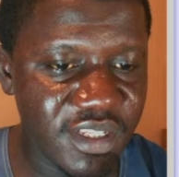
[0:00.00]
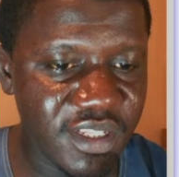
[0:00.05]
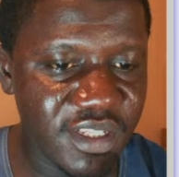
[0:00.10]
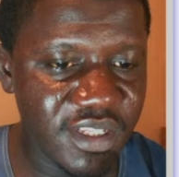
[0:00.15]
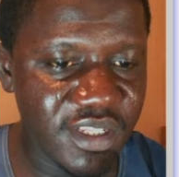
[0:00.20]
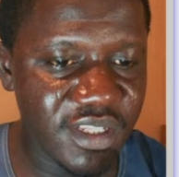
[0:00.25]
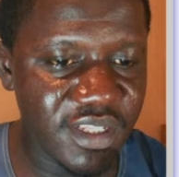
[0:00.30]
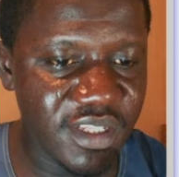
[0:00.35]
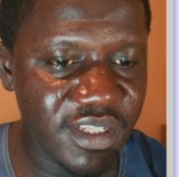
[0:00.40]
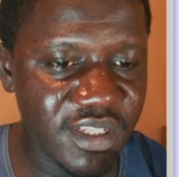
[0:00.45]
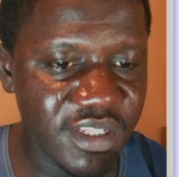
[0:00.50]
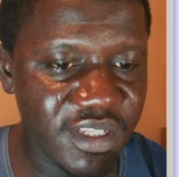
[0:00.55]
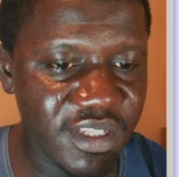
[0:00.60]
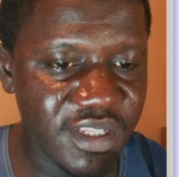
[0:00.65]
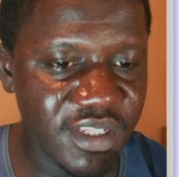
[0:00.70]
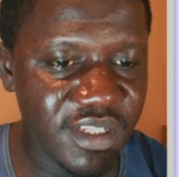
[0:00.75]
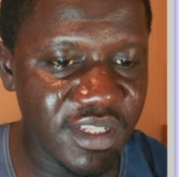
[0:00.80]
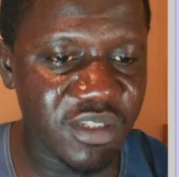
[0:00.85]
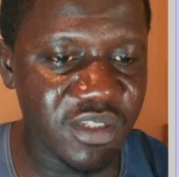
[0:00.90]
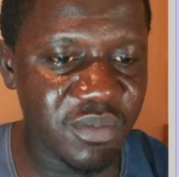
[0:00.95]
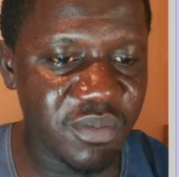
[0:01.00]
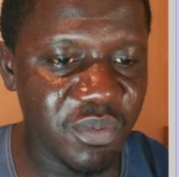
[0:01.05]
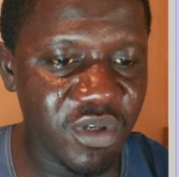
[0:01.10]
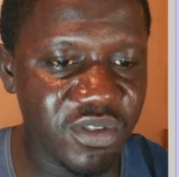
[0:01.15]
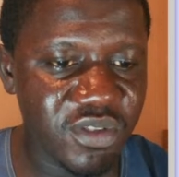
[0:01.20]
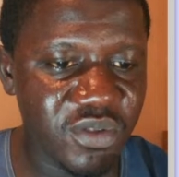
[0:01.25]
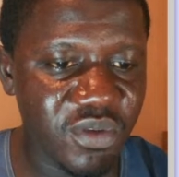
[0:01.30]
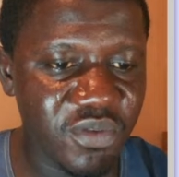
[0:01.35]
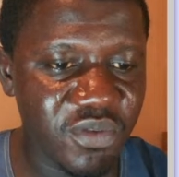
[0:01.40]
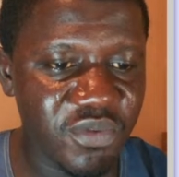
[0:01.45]
connection to export your
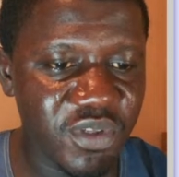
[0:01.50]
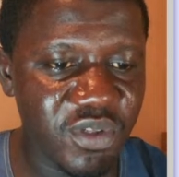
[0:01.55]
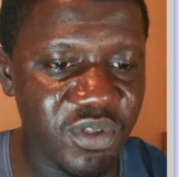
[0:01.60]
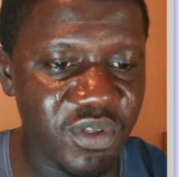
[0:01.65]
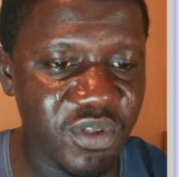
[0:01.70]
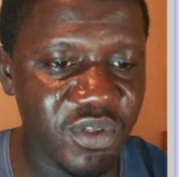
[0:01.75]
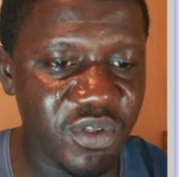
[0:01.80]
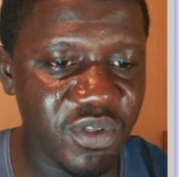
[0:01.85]
video?